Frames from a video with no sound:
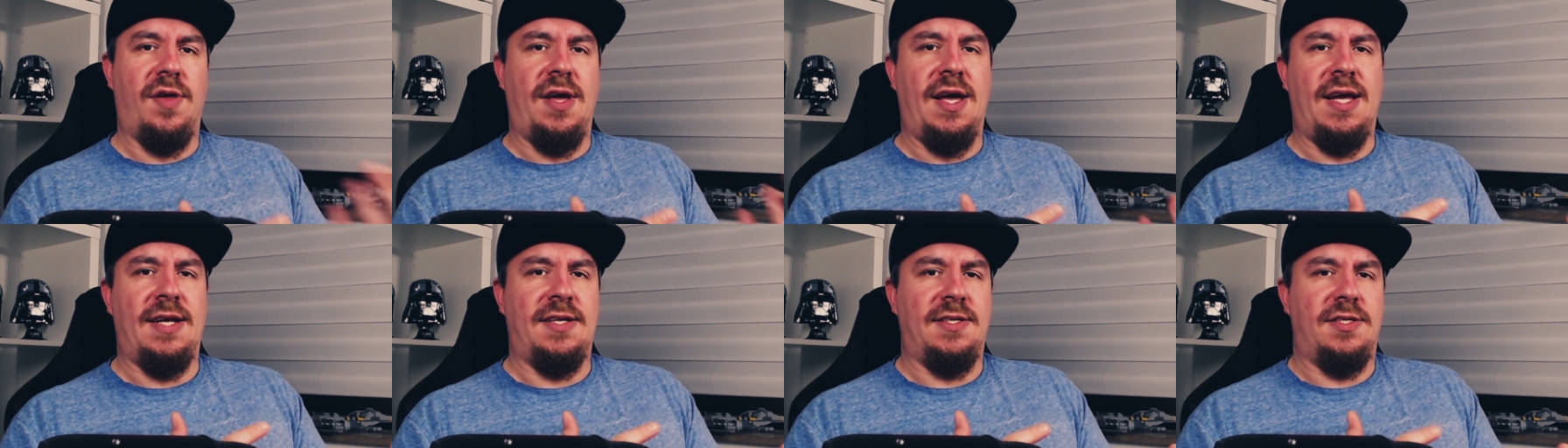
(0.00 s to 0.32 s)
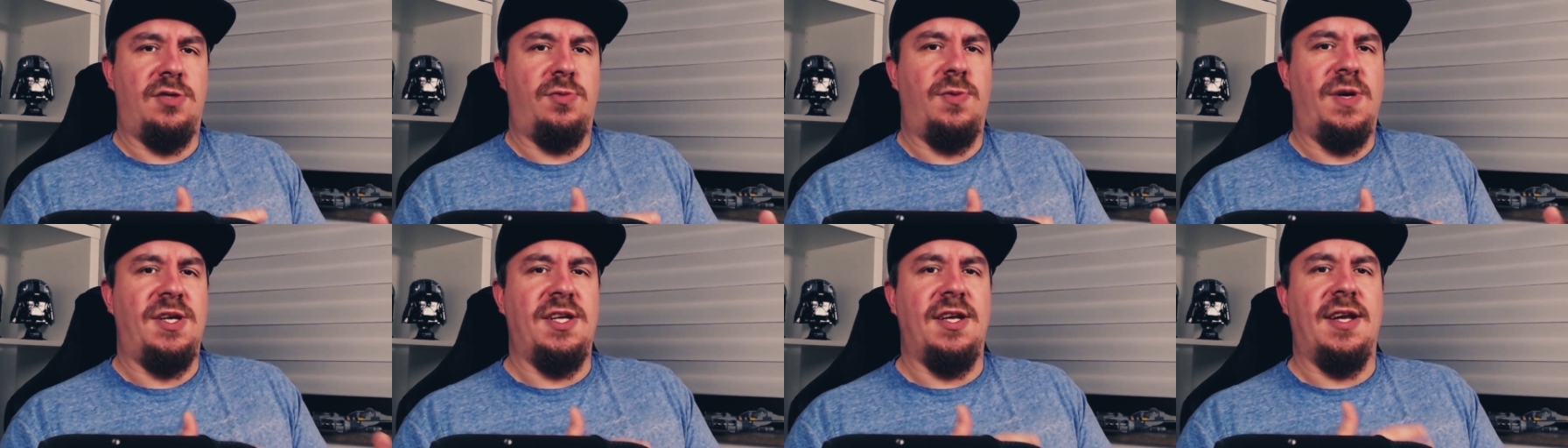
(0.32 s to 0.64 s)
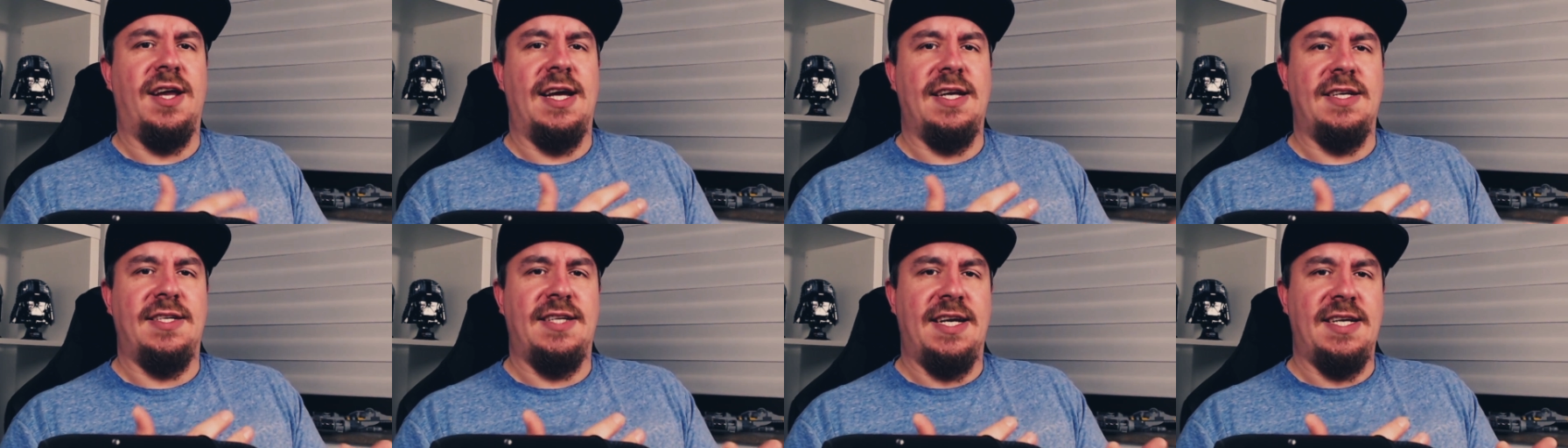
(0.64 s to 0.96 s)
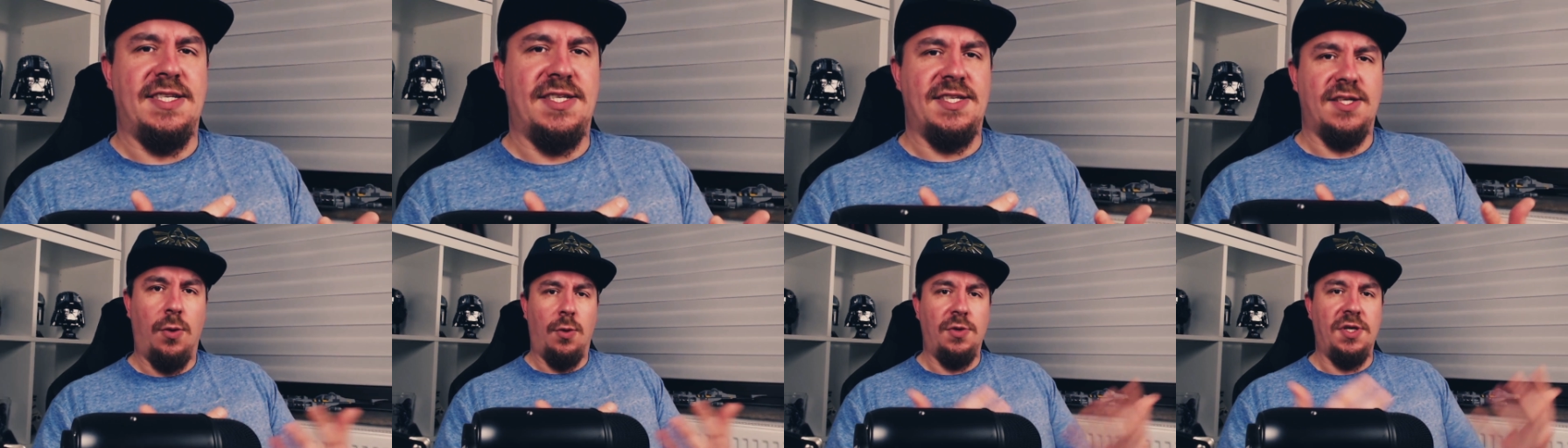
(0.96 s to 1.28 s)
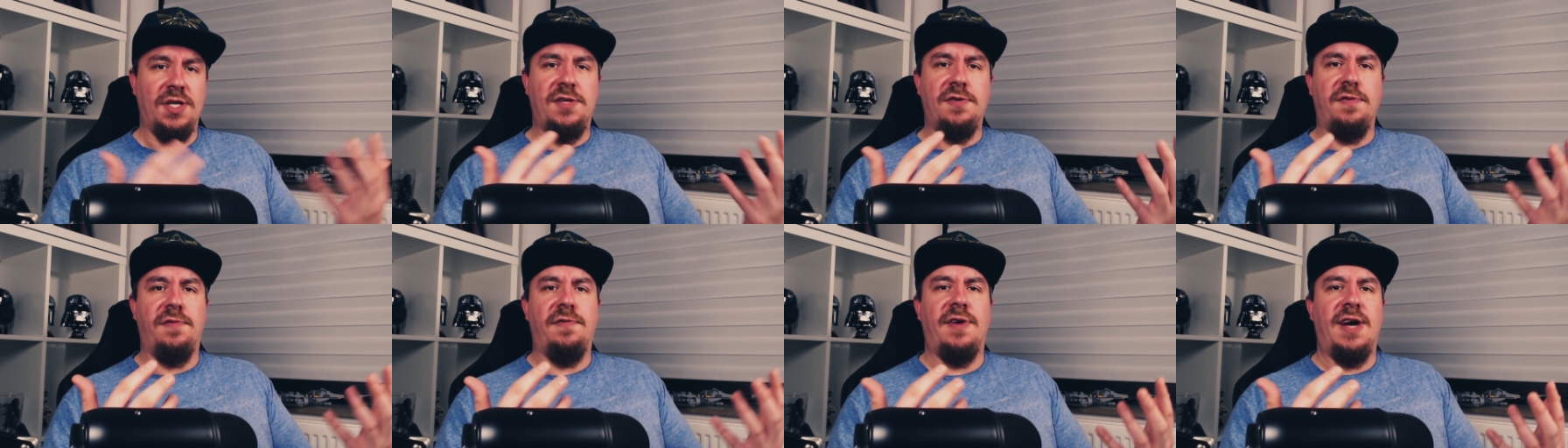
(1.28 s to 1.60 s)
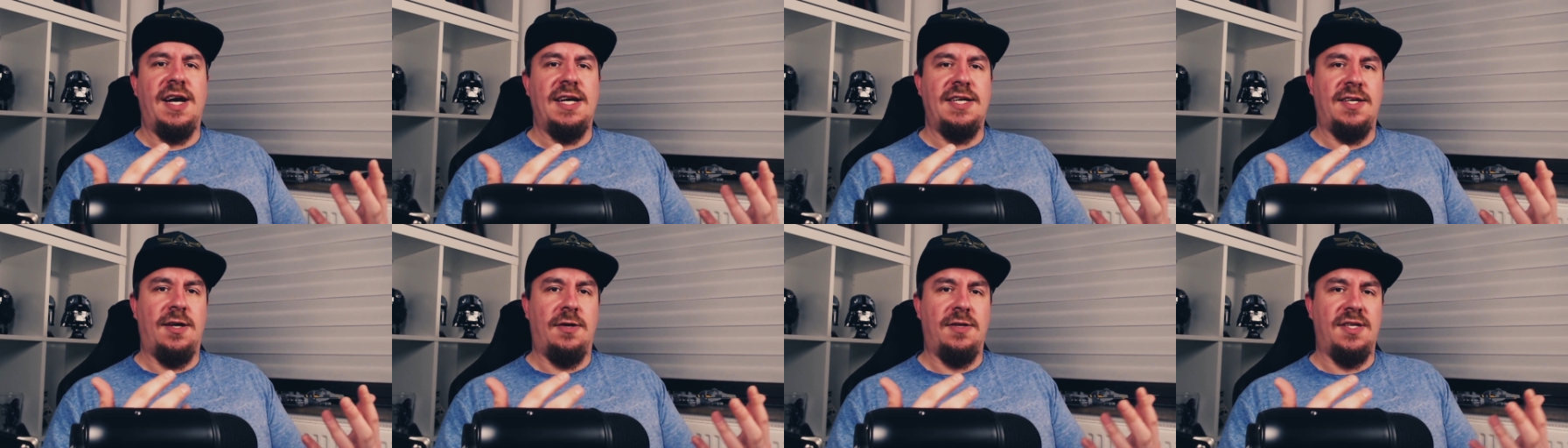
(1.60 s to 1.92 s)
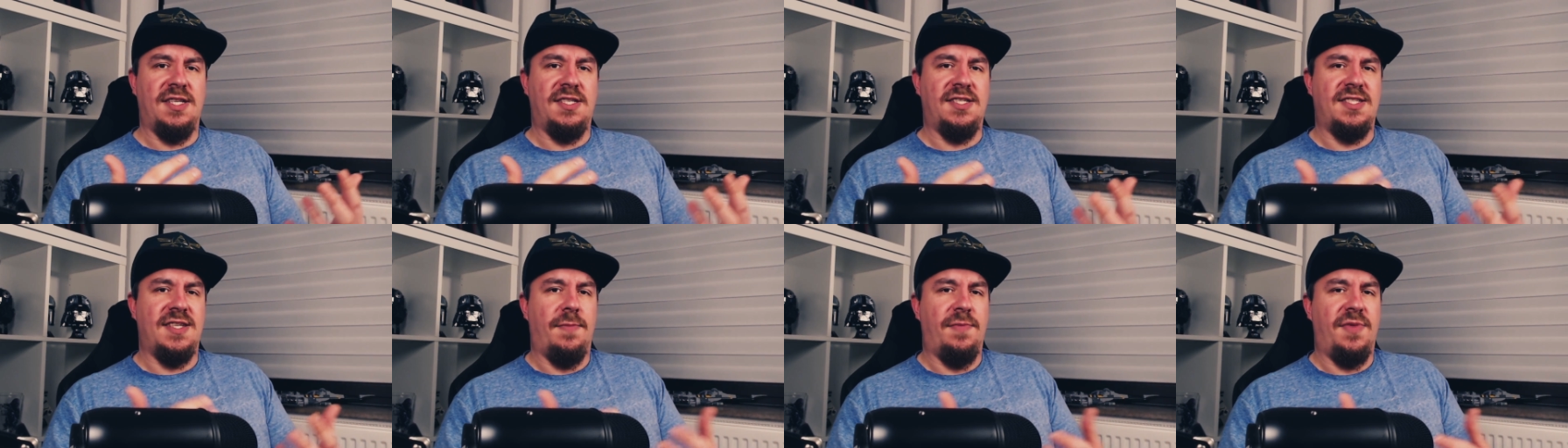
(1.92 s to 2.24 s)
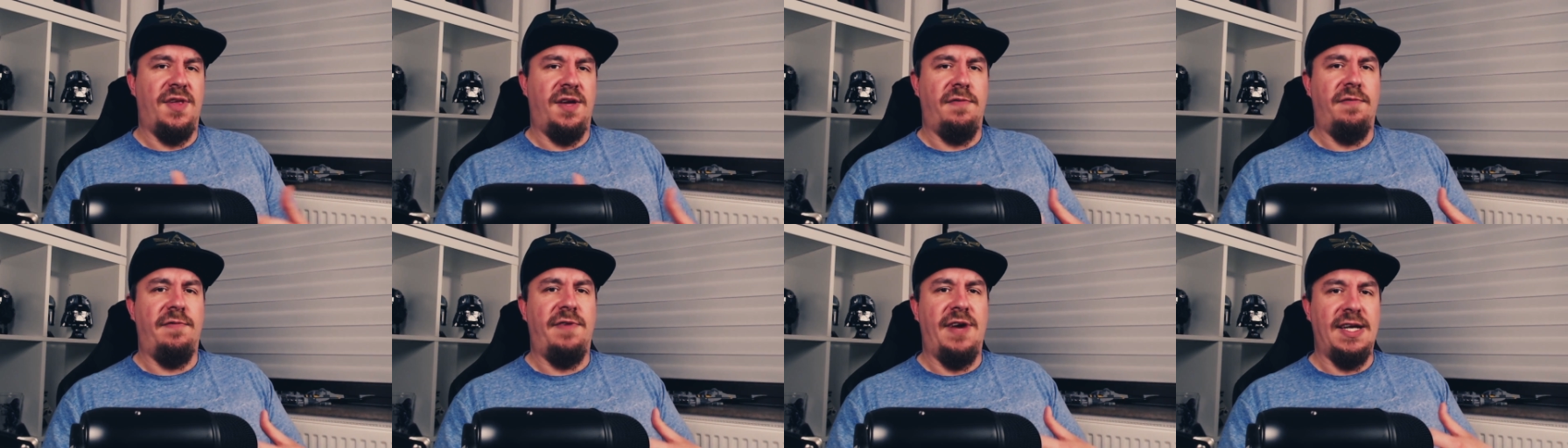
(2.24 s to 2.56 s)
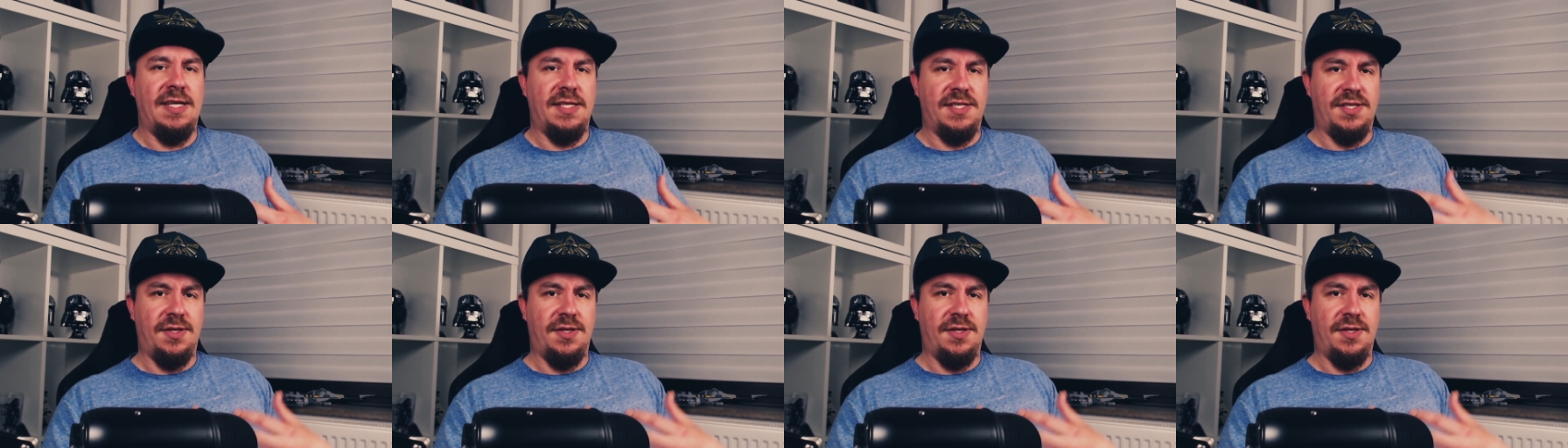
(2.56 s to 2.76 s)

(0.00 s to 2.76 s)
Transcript: and 29 days only to find out that something fails